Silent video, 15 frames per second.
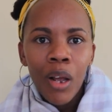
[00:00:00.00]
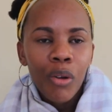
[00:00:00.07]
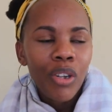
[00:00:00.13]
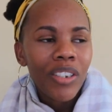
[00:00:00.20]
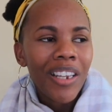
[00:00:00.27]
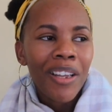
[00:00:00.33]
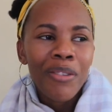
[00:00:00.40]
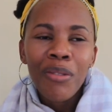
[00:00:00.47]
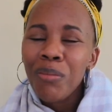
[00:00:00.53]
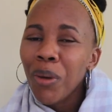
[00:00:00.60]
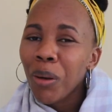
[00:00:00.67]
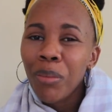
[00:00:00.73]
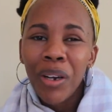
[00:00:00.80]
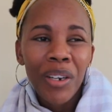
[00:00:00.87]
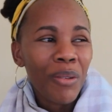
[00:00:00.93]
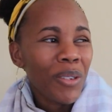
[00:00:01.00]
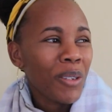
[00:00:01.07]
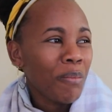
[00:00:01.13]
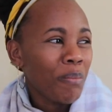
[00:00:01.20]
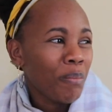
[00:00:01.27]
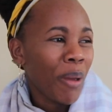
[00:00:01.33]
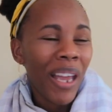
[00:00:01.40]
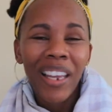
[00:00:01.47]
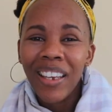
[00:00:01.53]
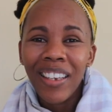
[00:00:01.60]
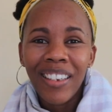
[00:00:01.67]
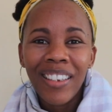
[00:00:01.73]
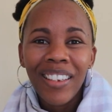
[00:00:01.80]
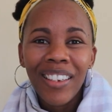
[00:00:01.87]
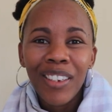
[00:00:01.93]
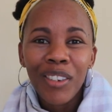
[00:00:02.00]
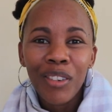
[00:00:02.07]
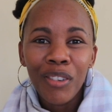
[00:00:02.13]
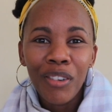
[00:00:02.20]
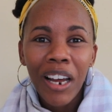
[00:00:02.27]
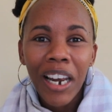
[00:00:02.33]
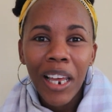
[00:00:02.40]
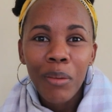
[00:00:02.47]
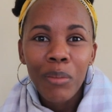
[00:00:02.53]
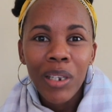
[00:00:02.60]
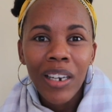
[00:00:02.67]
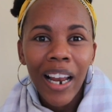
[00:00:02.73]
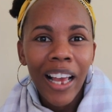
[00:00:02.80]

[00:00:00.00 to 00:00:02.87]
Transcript: because I knew my body was banging, you know what I mean?